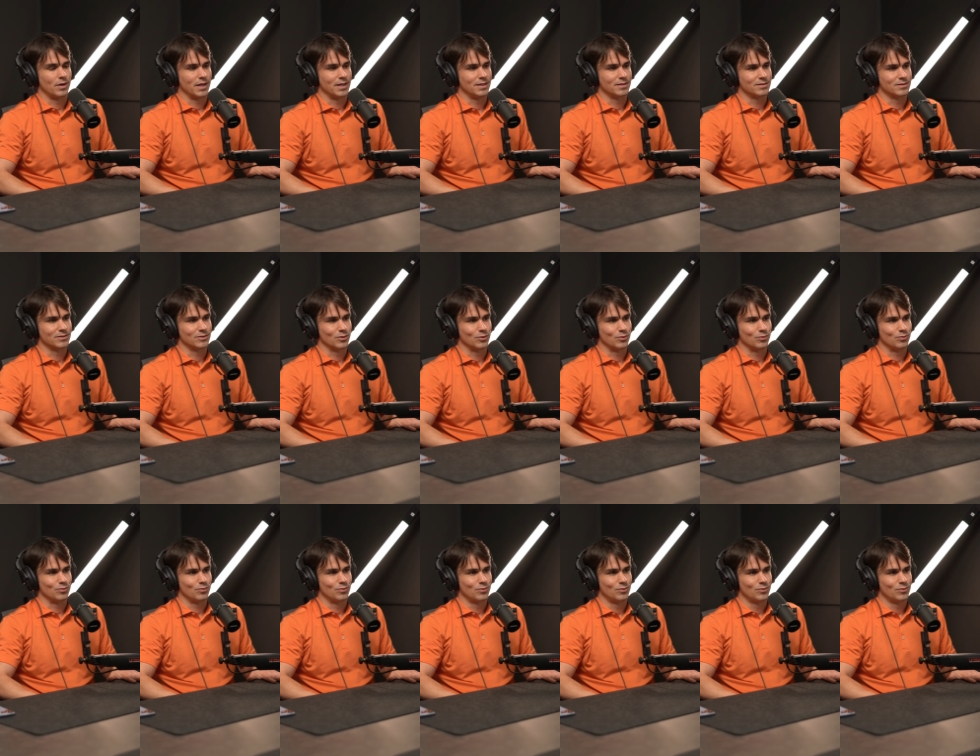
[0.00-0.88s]
right? So
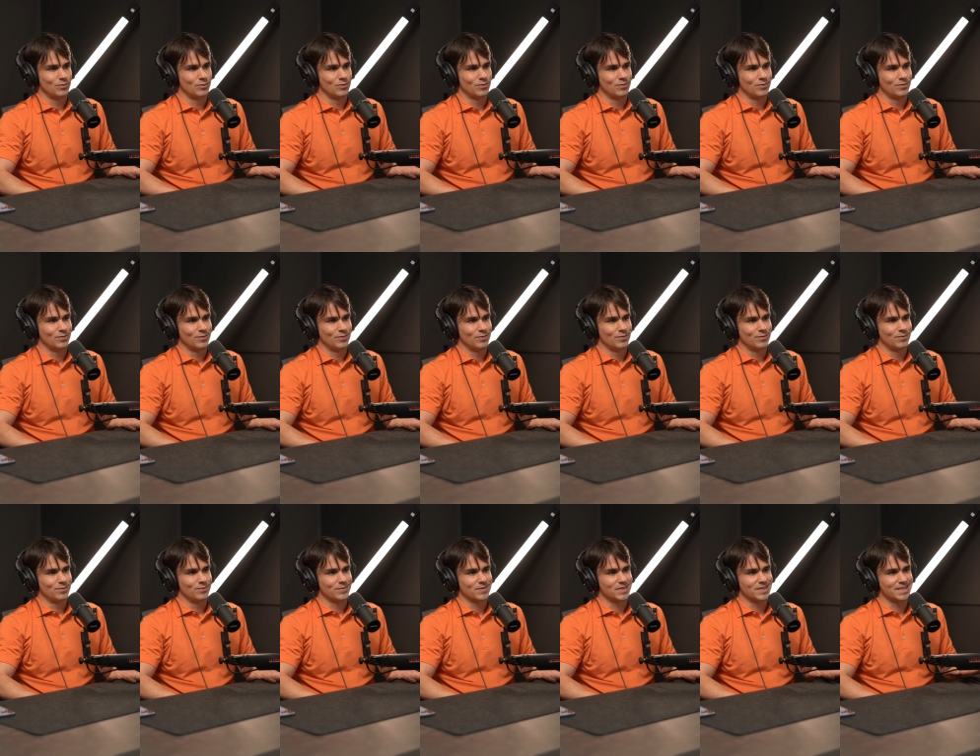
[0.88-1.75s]

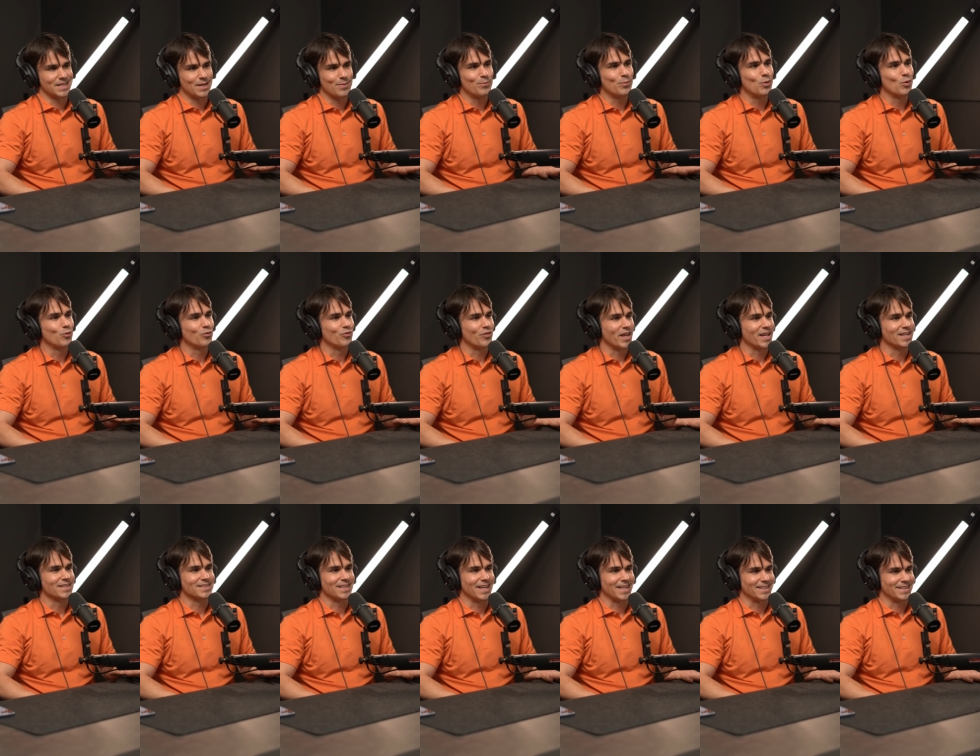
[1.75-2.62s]
simple
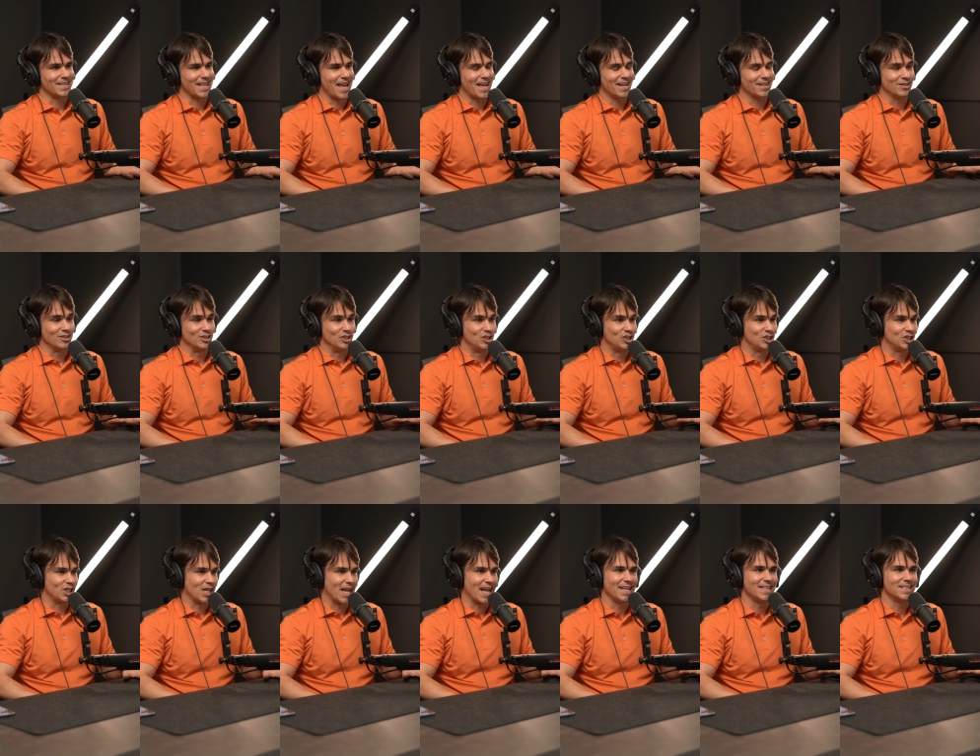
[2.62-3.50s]
things like that could
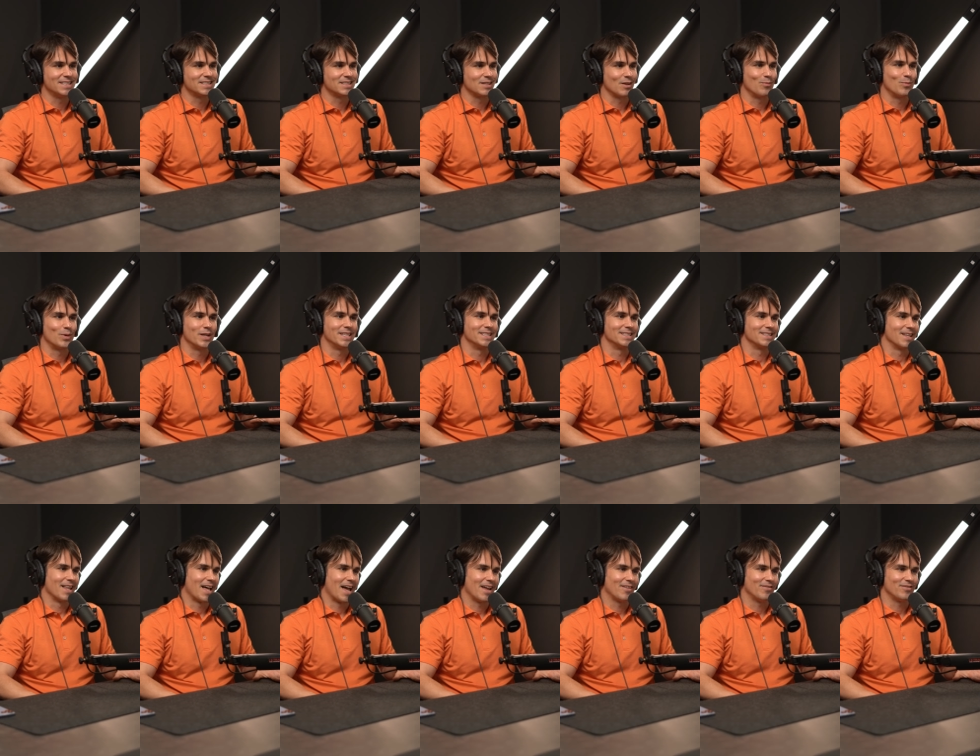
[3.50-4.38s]
change somebody's
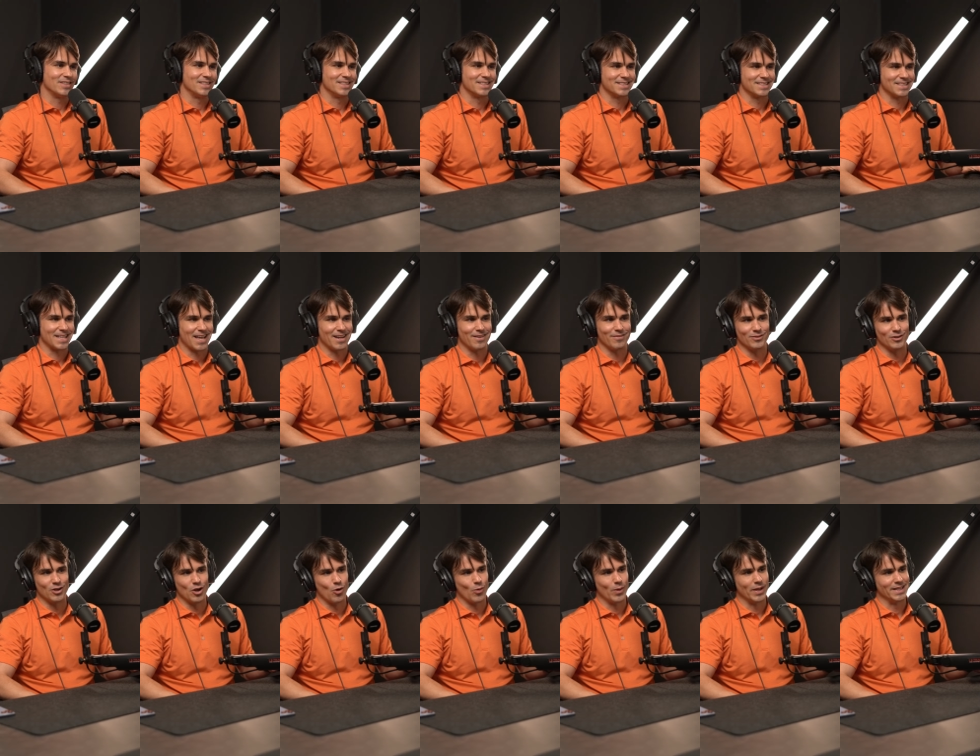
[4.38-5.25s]
life instead of
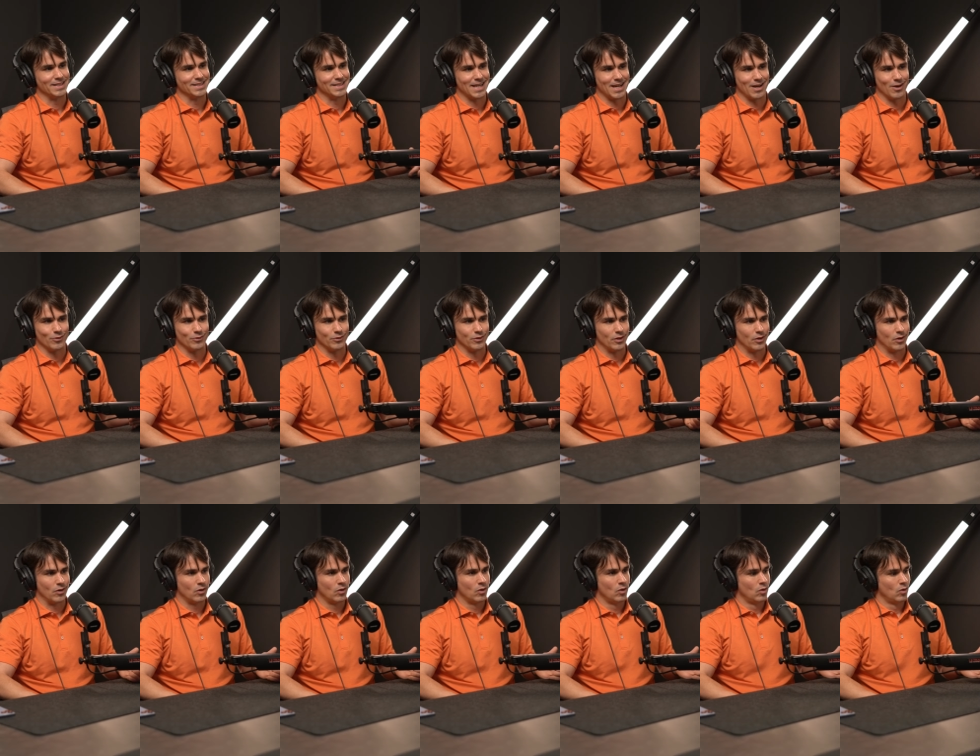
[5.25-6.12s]
going down
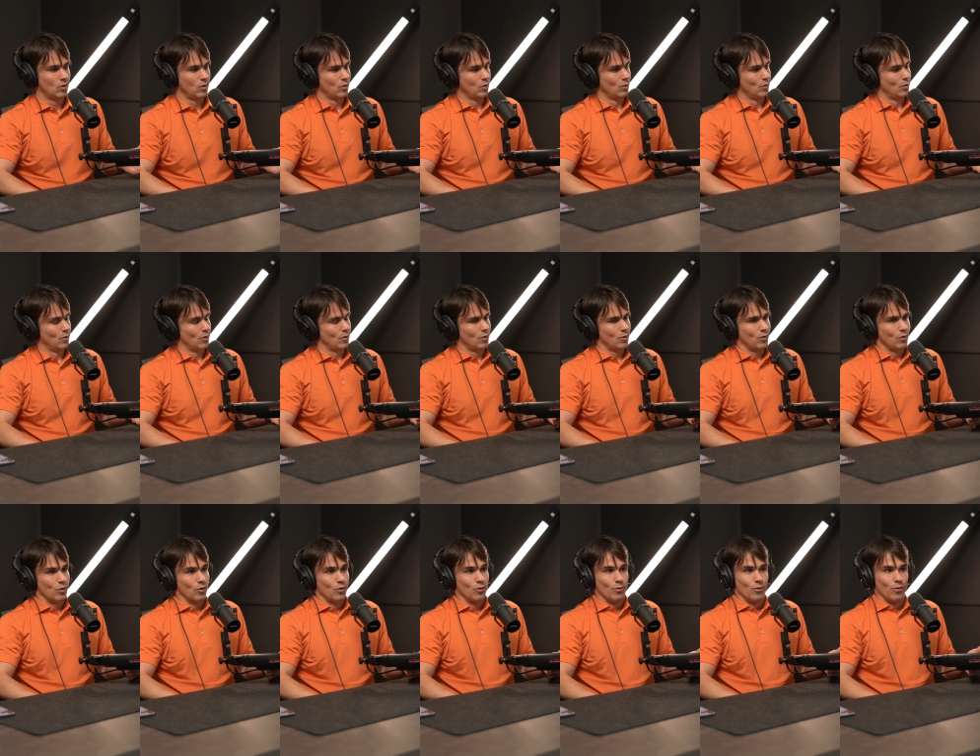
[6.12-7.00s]
the
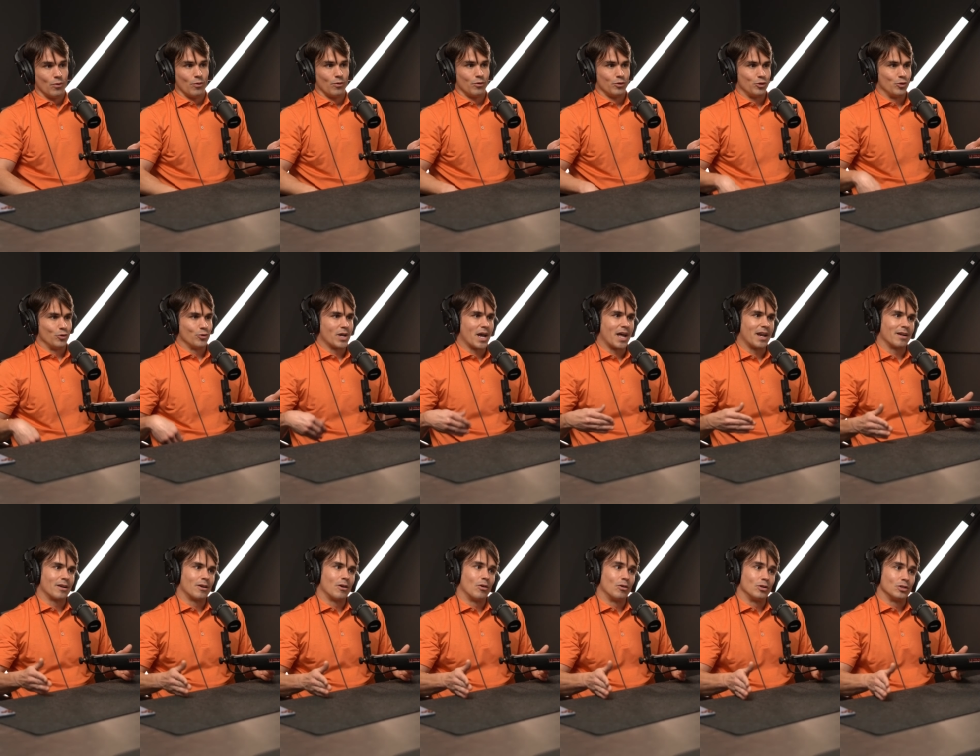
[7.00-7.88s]
you got to
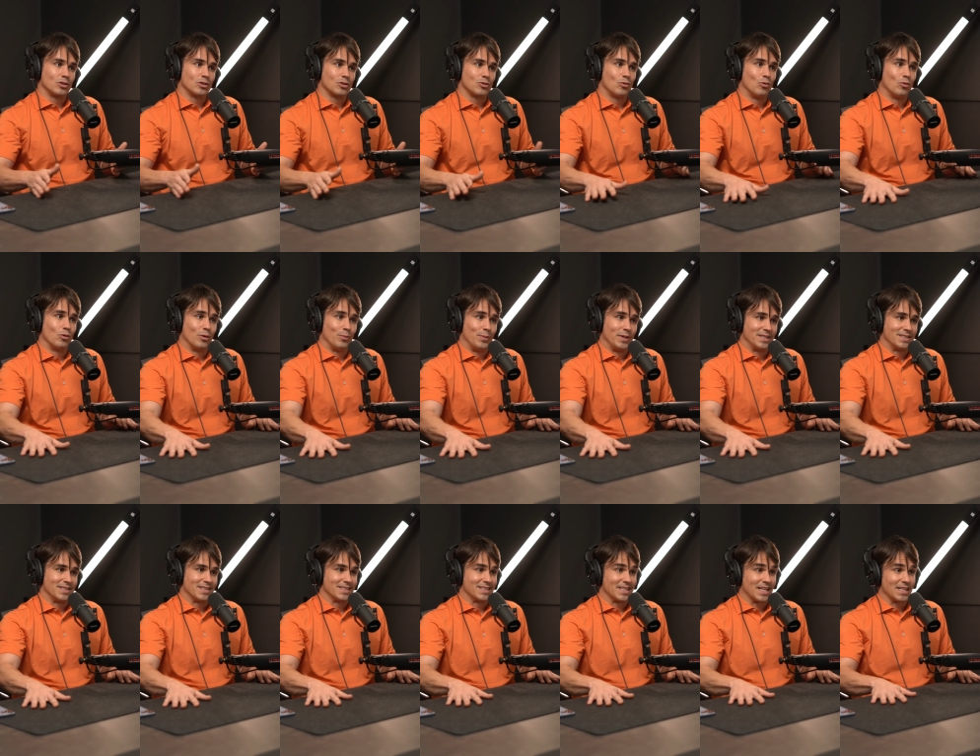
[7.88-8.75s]
go to school to be
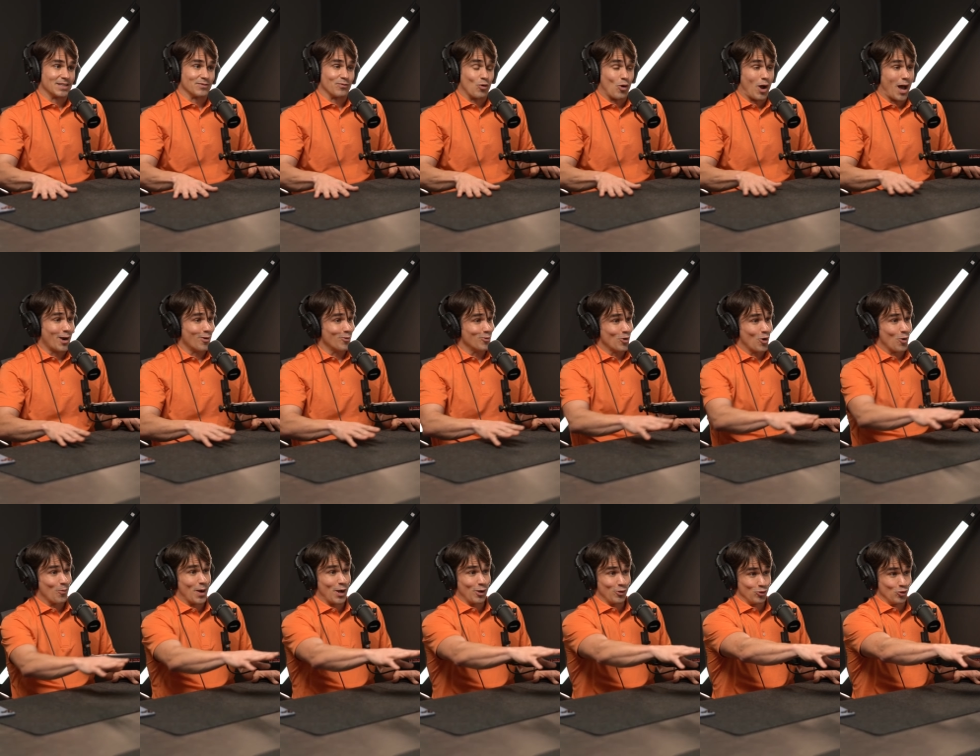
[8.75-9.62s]
successful. I don't know
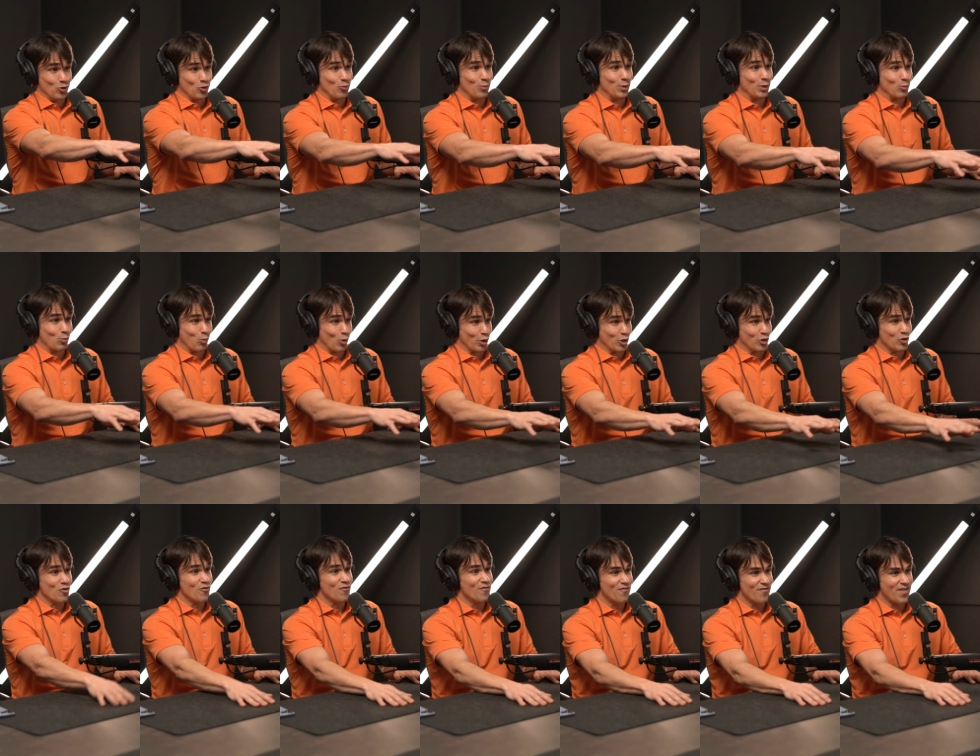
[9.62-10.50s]
about you, but were
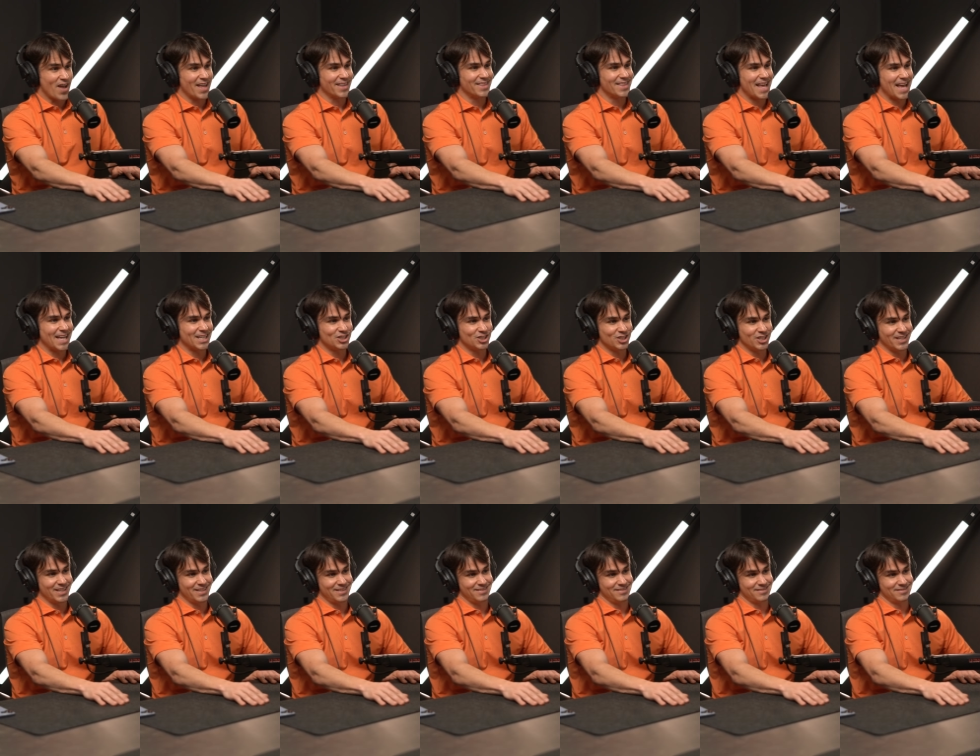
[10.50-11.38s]
you fed that shit?